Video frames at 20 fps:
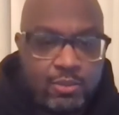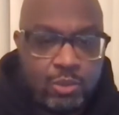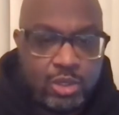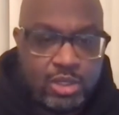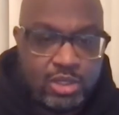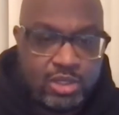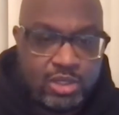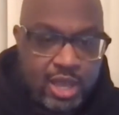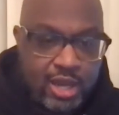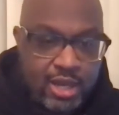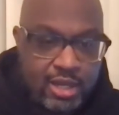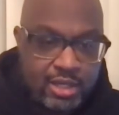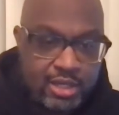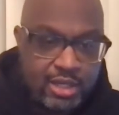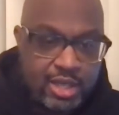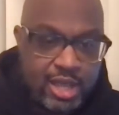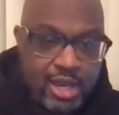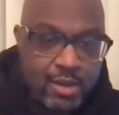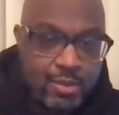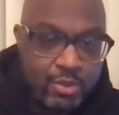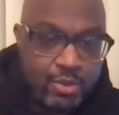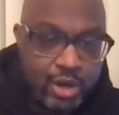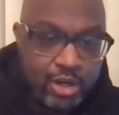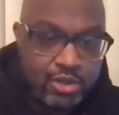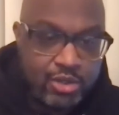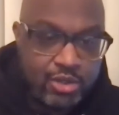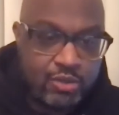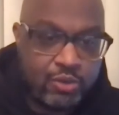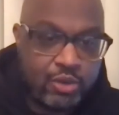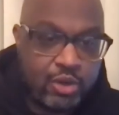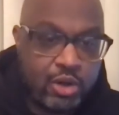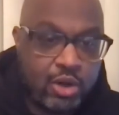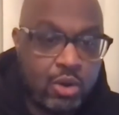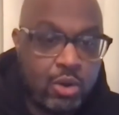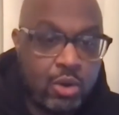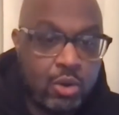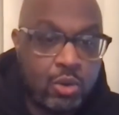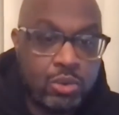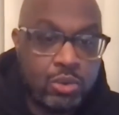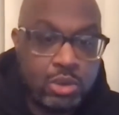We decided to kind of branch off on our
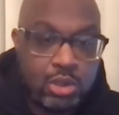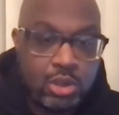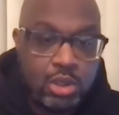own.